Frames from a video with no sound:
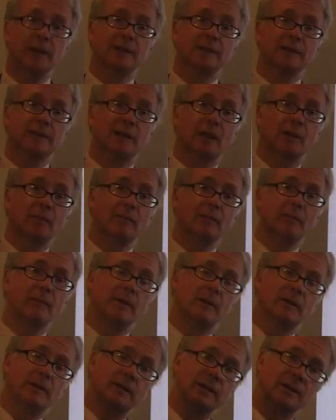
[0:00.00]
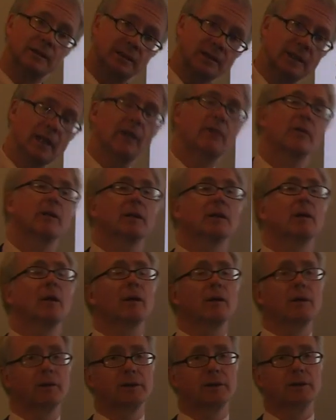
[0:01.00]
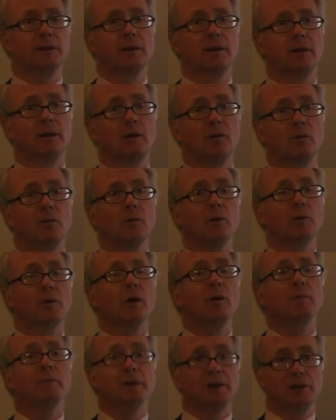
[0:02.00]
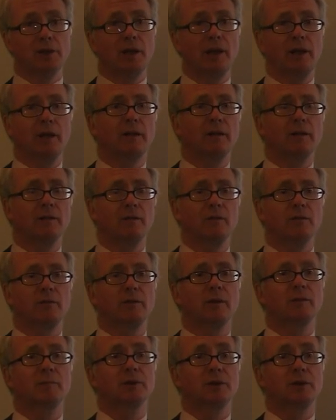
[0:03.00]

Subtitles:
some sacred knowledge will not be shared from